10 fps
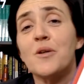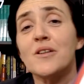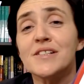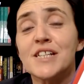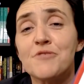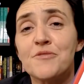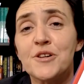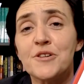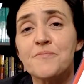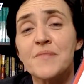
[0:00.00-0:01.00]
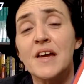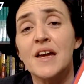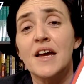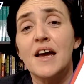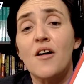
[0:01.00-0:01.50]
policy review
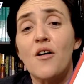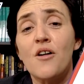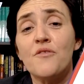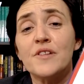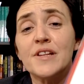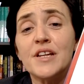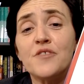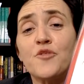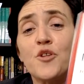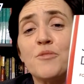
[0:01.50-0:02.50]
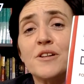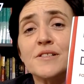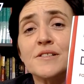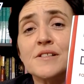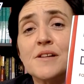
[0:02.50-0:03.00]
of the For
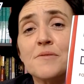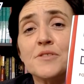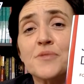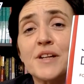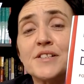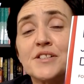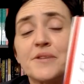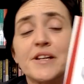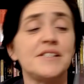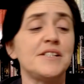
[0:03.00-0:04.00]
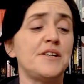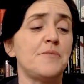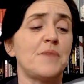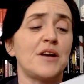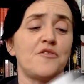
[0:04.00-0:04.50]
Britain
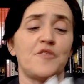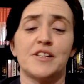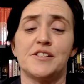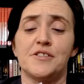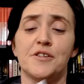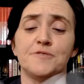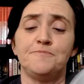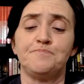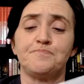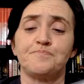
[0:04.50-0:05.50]
2020 manifesto.